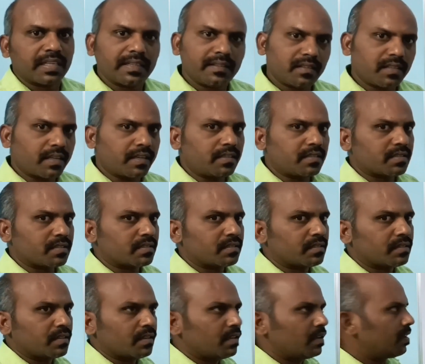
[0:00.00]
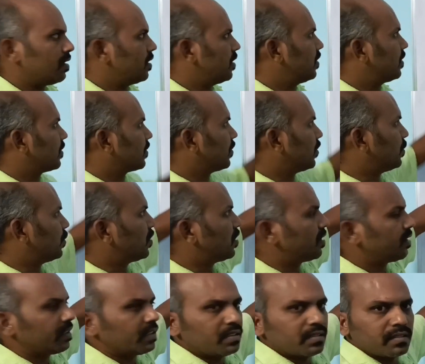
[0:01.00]
In that, good
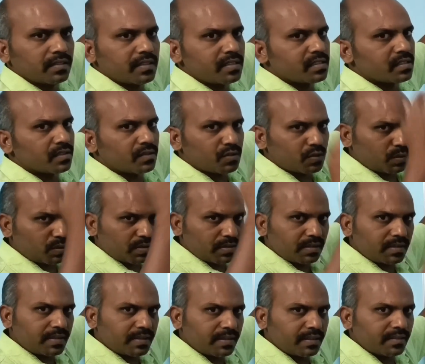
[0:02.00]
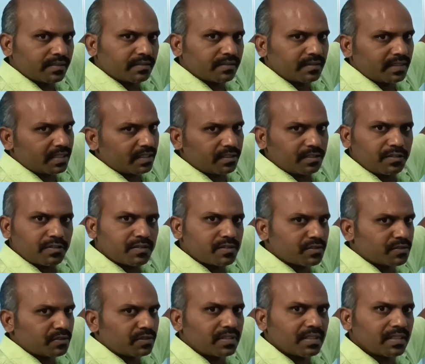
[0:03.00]
morning is total day. We can
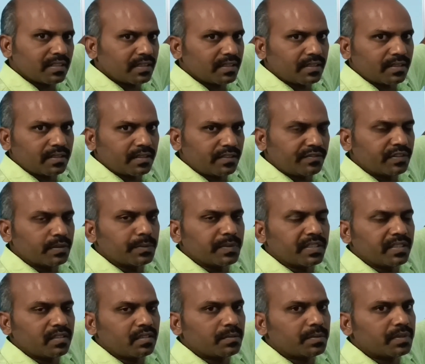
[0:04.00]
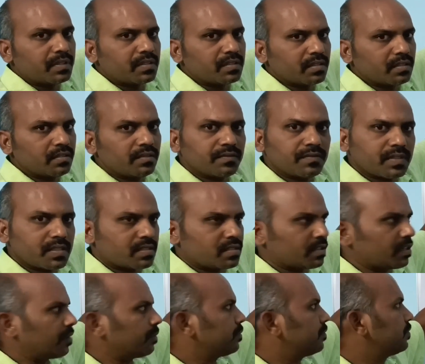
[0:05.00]
use total day if you meet the person
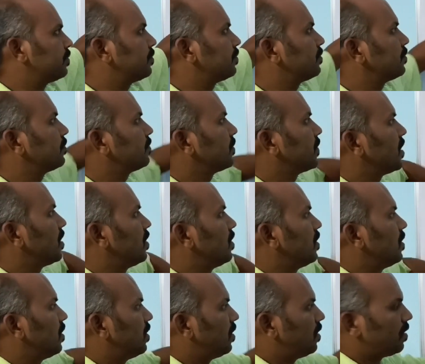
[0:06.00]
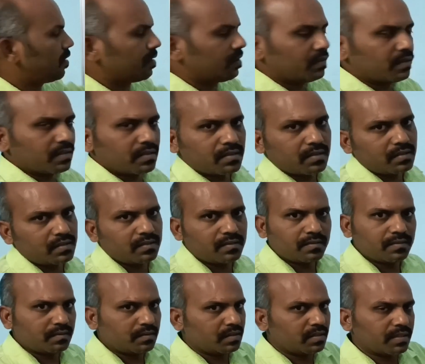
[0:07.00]
first time, or else
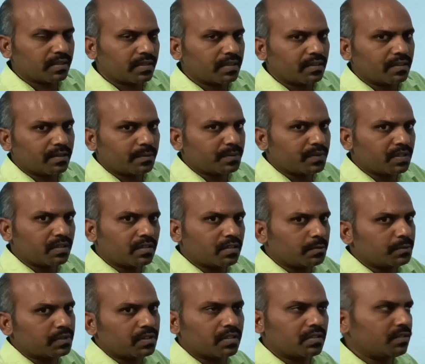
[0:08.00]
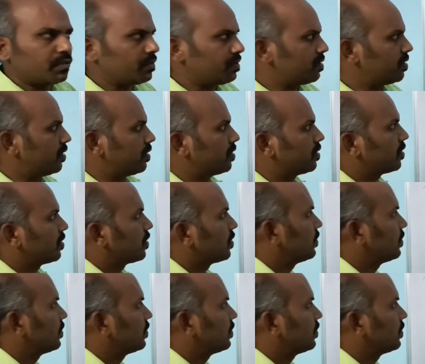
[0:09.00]
the second time, third time you can use this,